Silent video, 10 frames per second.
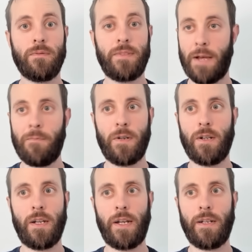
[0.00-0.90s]

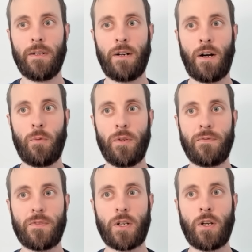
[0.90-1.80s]
definitely I would
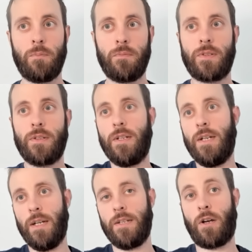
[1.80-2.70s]
have succumbed
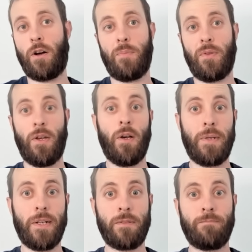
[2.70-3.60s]
to
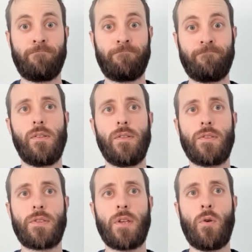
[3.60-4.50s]
hypothermia.
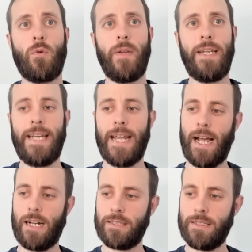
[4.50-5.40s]
So
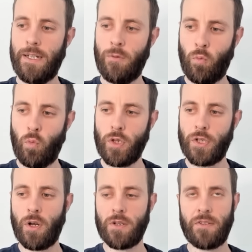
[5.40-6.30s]
yeah, it would
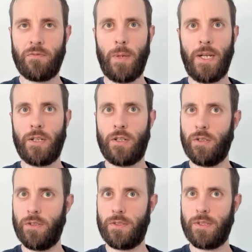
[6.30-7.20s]
not have been
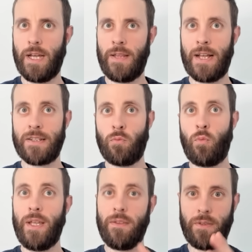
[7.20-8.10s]
good, and that's
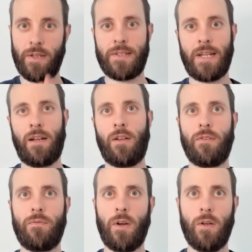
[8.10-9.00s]
with a
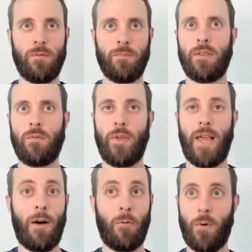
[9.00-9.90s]
satellite phone.
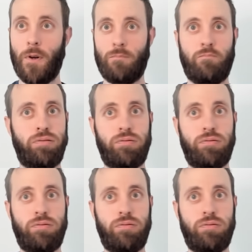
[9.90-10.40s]
Without one,